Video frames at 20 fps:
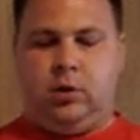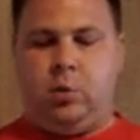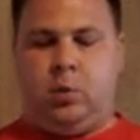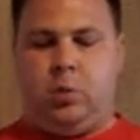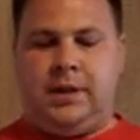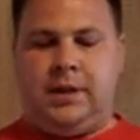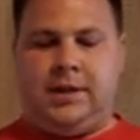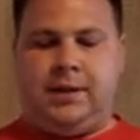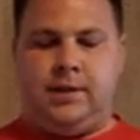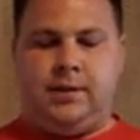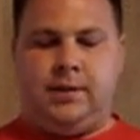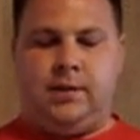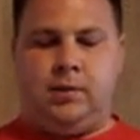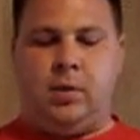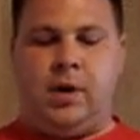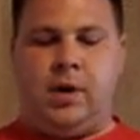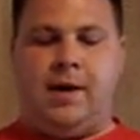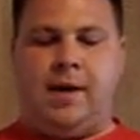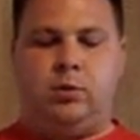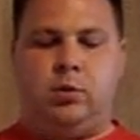
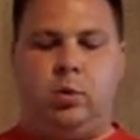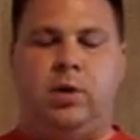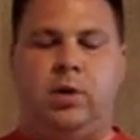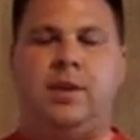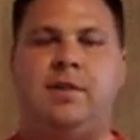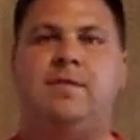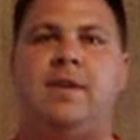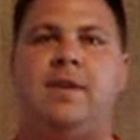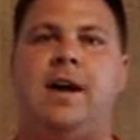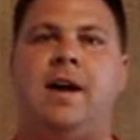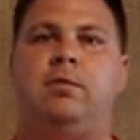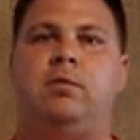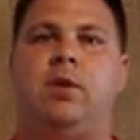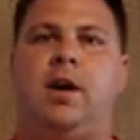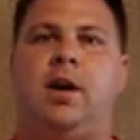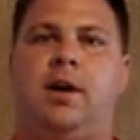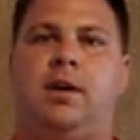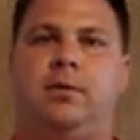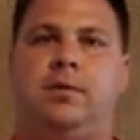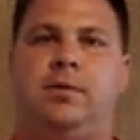we'll have 25
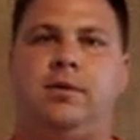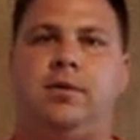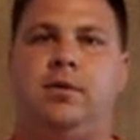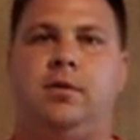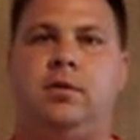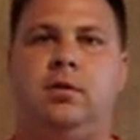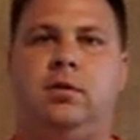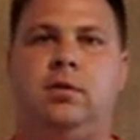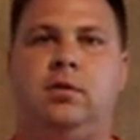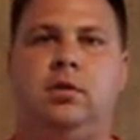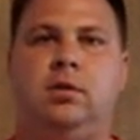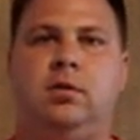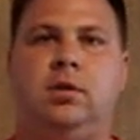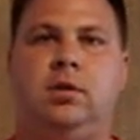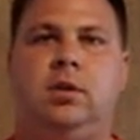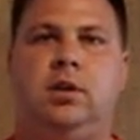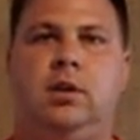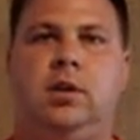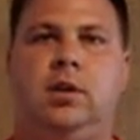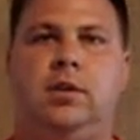rounds.
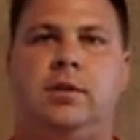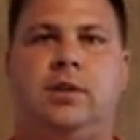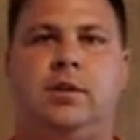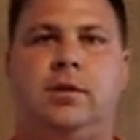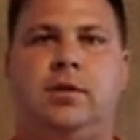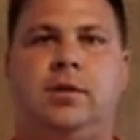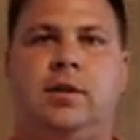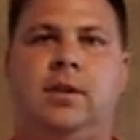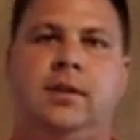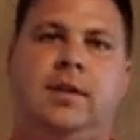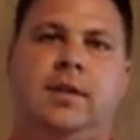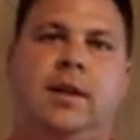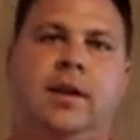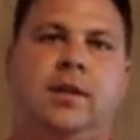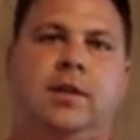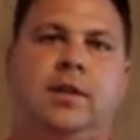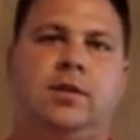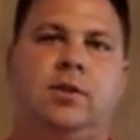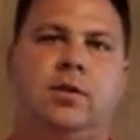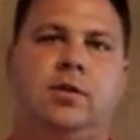So it's going
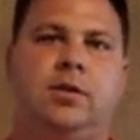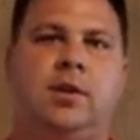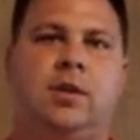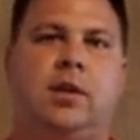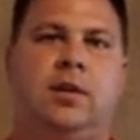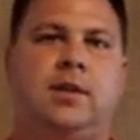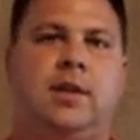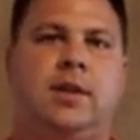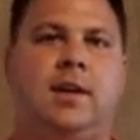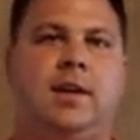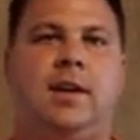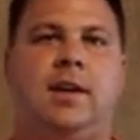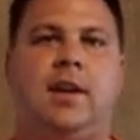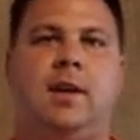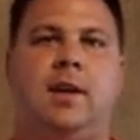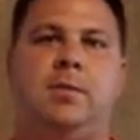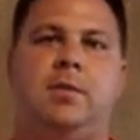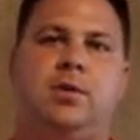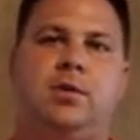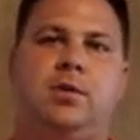to start at 10
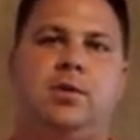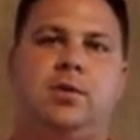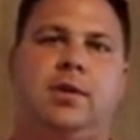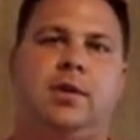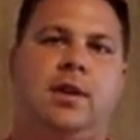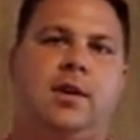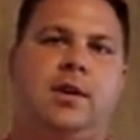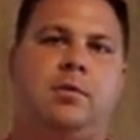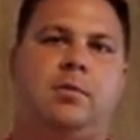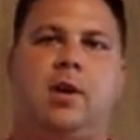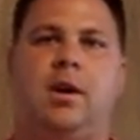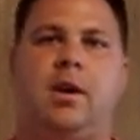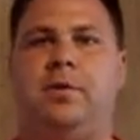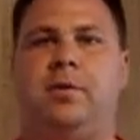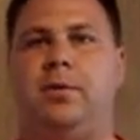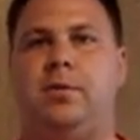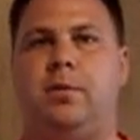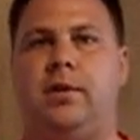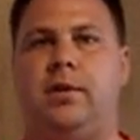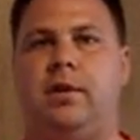a.m. It should end
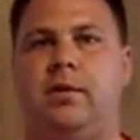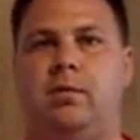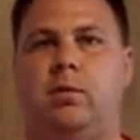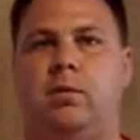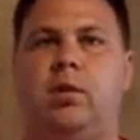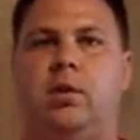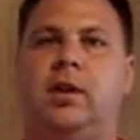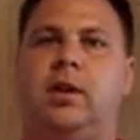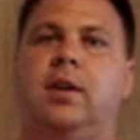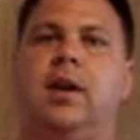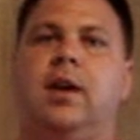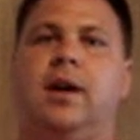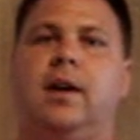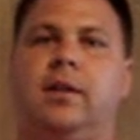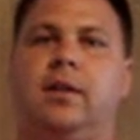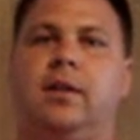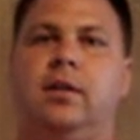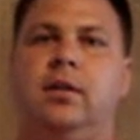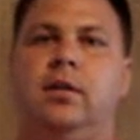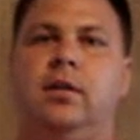around 3 or 4
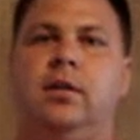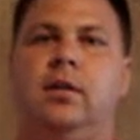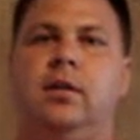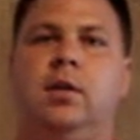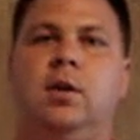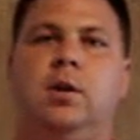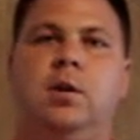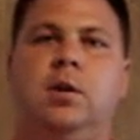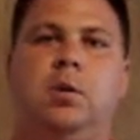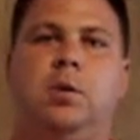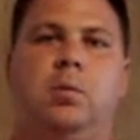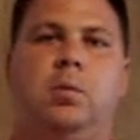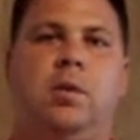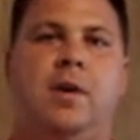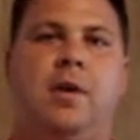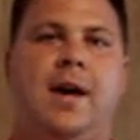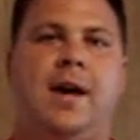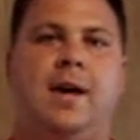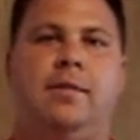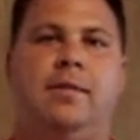o'clock. We'll
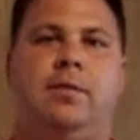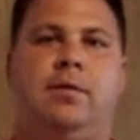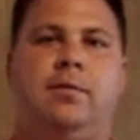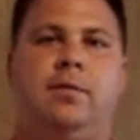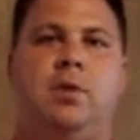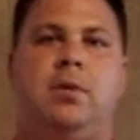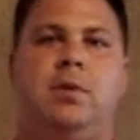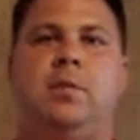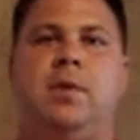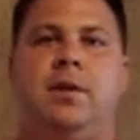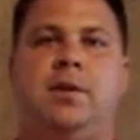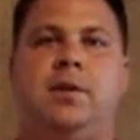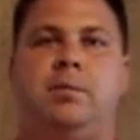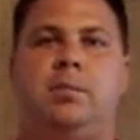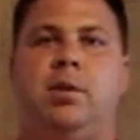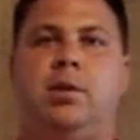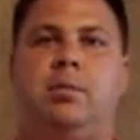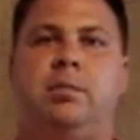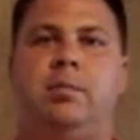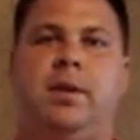have a few minutes
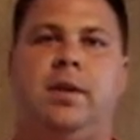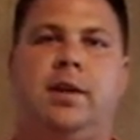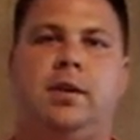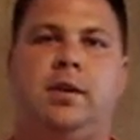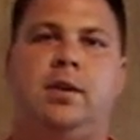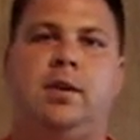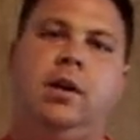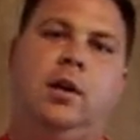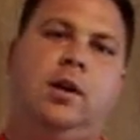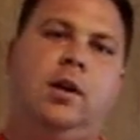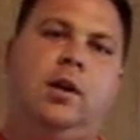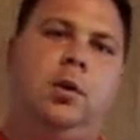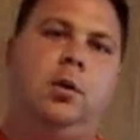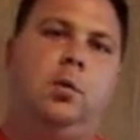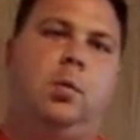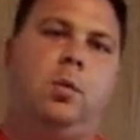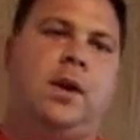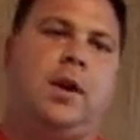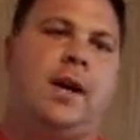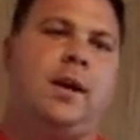per pick.
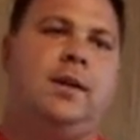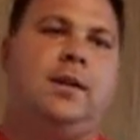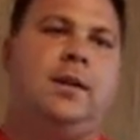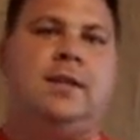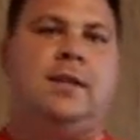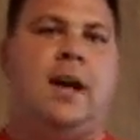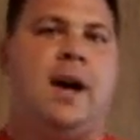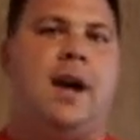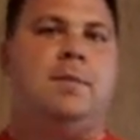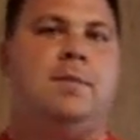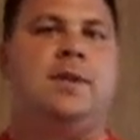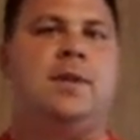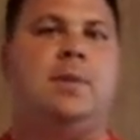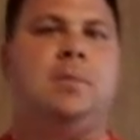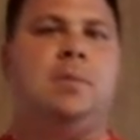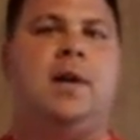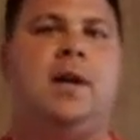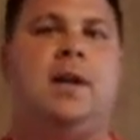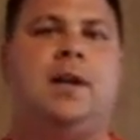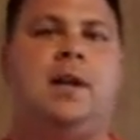We're not going to time
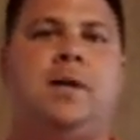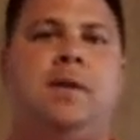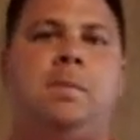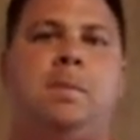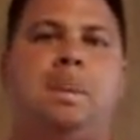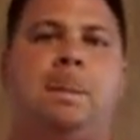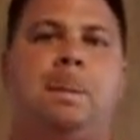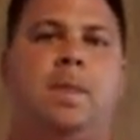somebody